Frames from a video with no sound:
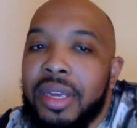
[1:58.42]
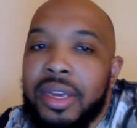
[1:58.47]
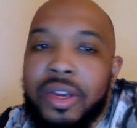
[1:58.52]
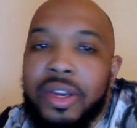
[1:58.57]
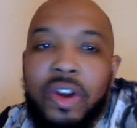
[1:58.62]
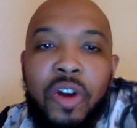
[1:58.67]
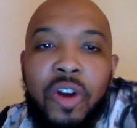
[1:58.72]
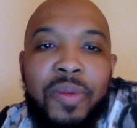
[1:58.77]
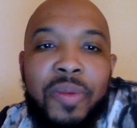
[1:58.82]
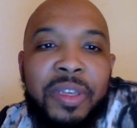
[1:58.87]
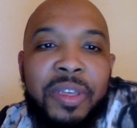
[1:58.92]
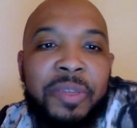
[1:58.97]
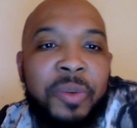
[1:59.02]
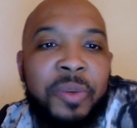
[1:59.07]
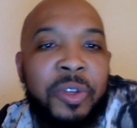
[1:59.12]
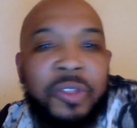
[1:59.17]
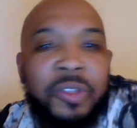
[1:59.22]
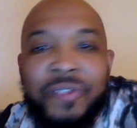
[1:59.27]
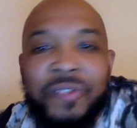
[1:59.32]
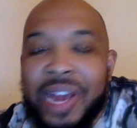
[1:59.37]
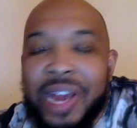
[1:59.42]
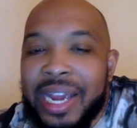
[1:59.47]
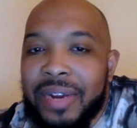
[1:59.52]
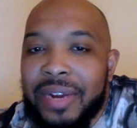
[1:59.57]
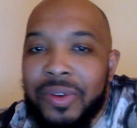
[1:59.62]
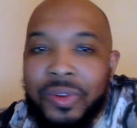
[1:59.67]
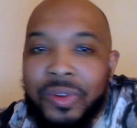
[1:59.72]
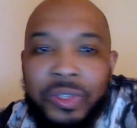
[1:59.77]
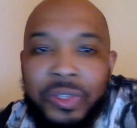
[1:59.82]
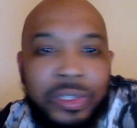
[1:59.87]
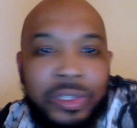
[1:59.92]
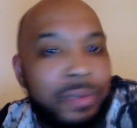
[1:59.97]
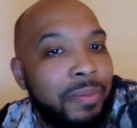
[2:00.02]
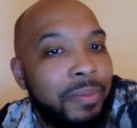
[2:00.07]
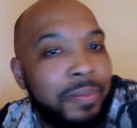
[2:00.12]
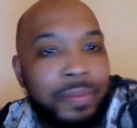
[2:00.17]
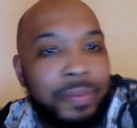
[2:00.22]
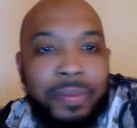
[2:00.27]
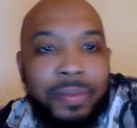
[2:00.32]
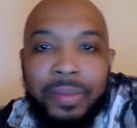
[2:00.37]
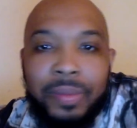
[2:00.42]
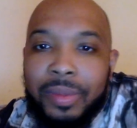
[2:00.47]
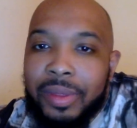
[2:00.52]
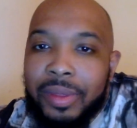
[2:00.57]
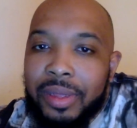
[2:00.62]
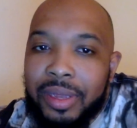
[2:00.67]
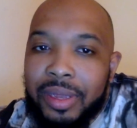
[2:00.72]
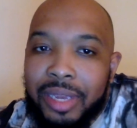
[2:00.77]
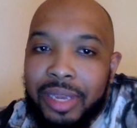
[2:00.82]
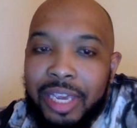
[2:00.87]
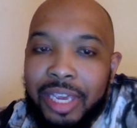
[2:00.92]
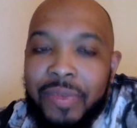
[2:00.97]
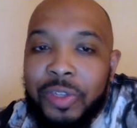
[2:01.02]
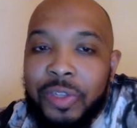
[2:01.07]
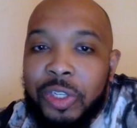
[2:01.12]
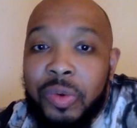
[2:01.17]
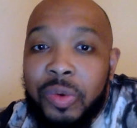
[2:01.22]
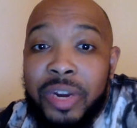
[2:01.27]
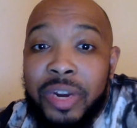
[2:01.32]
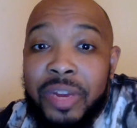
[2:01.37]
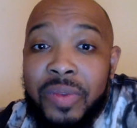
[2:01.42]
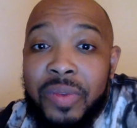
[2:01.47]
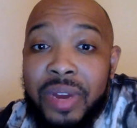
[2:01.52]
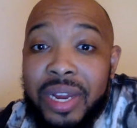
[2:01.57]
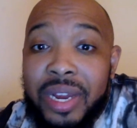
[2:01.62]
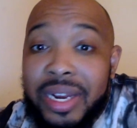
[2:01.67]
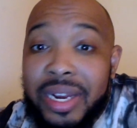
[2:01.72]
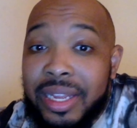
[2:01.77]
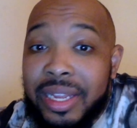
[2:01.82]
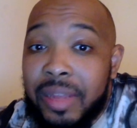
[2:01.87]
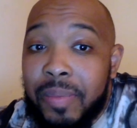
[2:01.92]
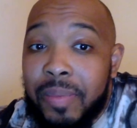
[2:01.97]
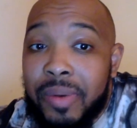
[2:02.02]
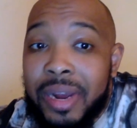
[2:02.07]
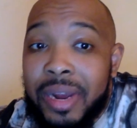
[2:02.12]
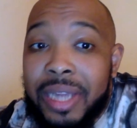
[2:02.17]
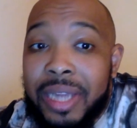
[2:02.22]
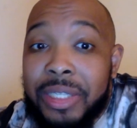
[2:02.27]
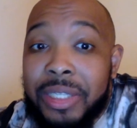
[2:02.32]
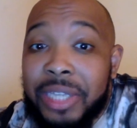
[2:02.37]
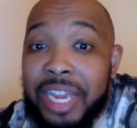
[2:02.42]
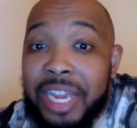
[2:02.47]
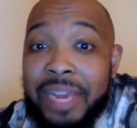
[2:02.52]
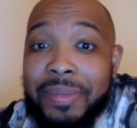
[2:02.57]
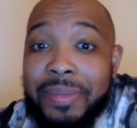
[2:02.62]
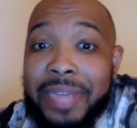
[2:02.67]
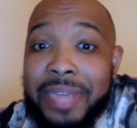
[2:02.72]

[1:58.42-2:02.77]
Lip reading: Kobe's first finals, he was 21. LeBron James